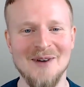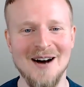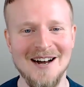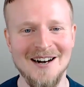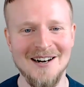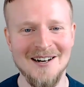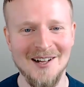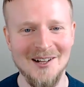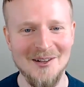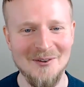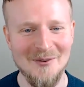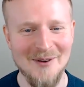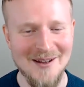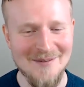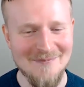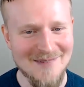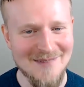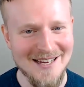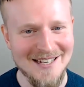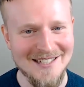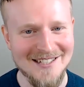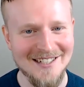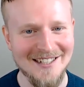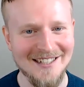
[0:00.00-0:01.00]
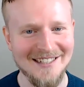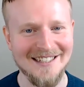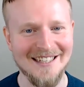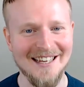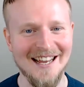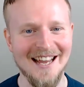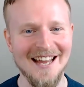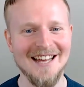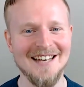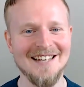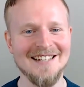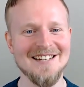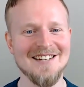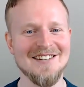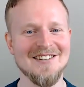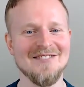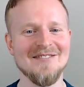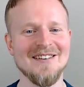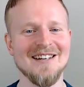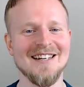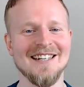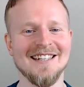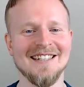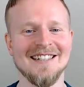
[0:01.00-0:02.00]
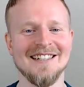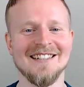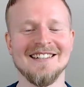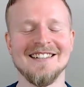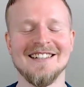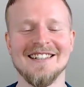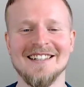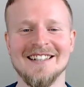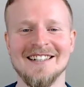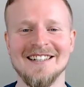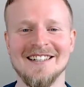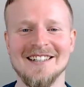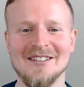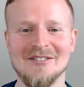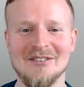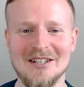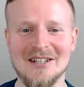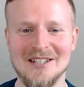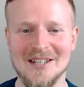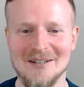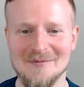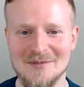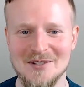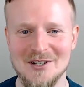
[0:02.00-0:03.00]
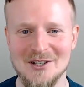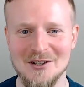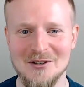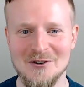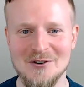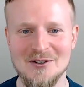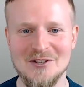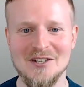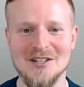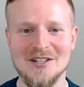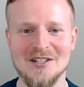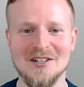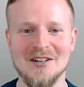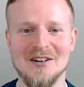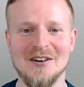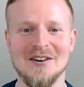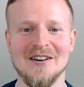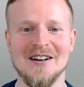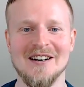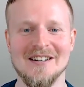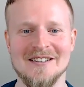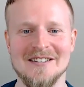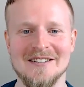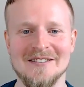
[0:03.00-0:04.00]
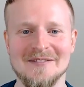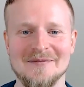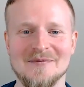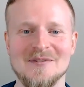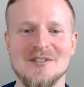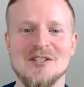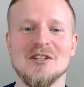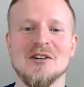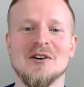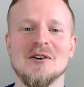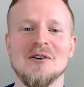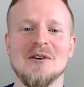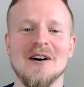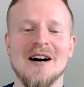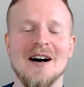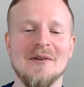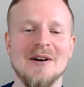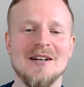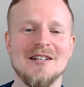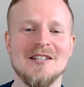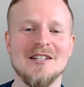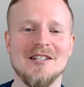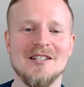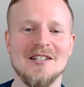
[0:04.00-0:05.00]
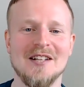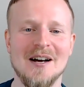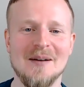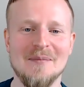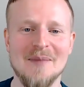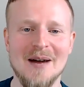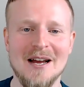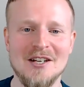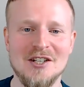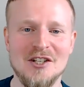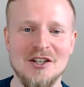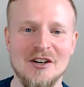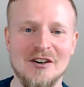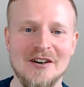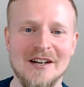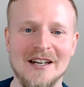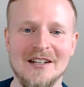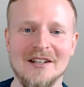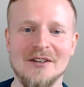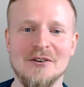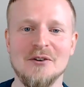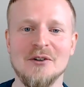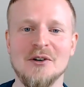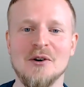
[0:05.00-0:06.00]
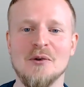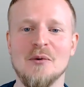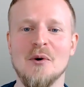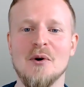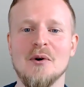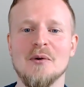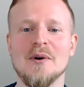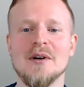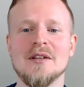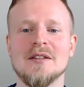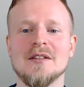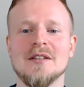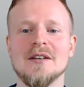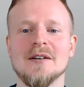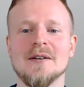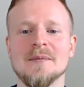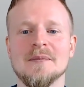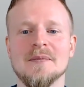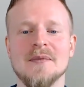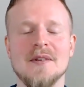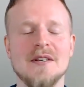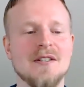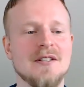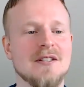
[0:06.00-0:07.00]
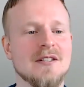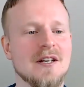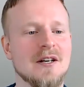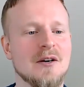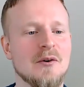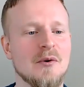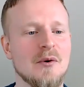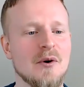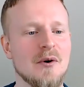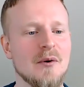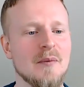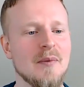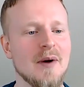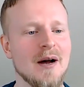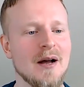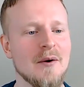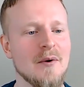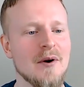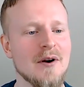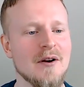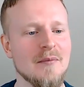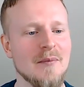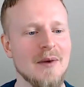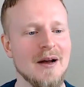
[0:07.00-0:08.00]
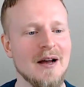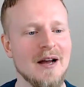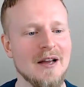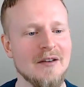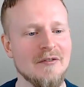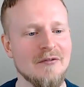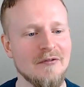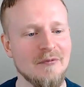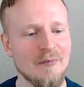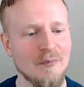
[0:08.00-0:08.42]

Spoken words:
Well, we meet again, do we? Welcome to Lewis's Corner. So, I want to start by sharing a little quote with you. This is a quote by one of my